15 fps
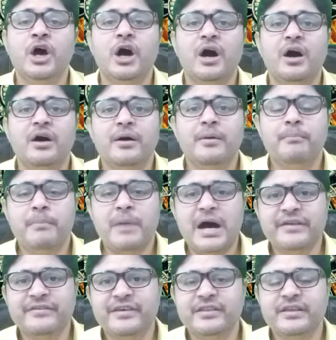
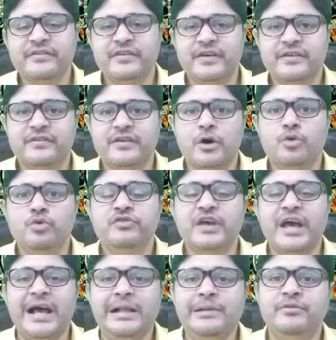Mars in the 6th house
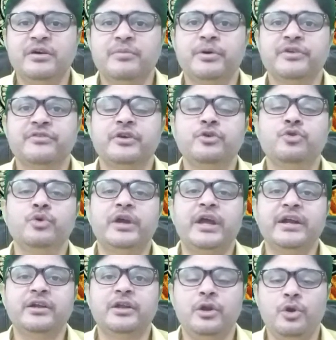helps a person to
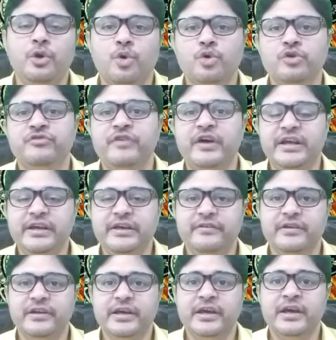get loans very
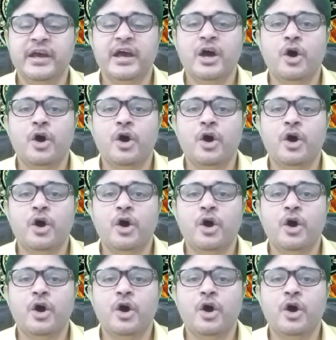easily.